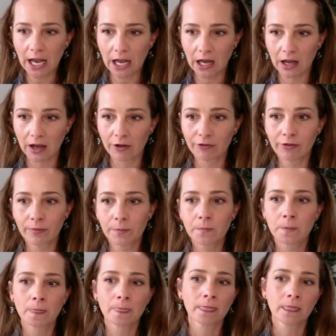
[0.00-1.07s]
have,
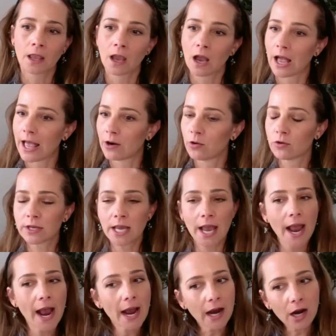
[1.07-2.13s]
I don't
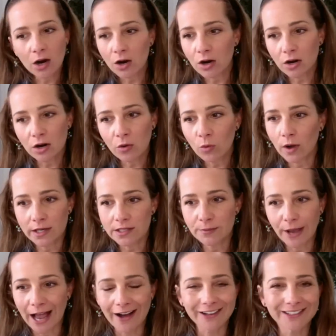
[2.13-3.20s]
care what it's
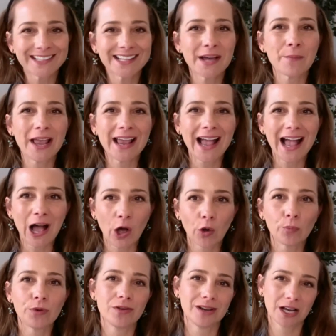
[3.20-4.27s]
about, that might
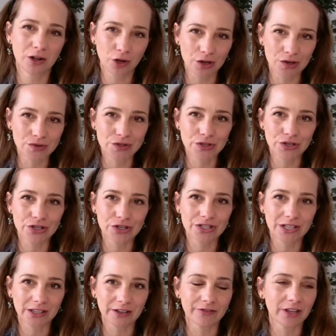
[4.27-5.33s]
help you get closer
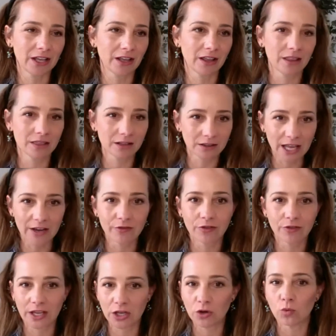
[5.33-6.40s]
to living the life
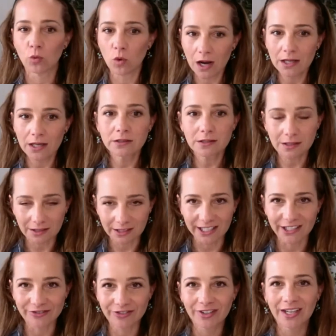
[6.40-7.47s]
that you want to
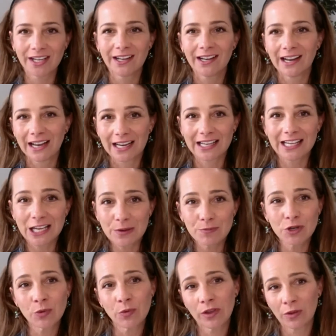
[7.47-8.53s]
live and keep
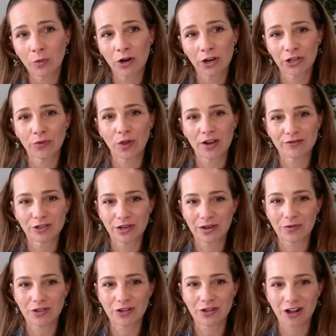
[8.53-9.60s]
doing the work you love
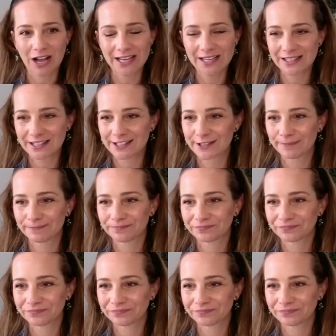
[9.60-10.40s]
doing with clients.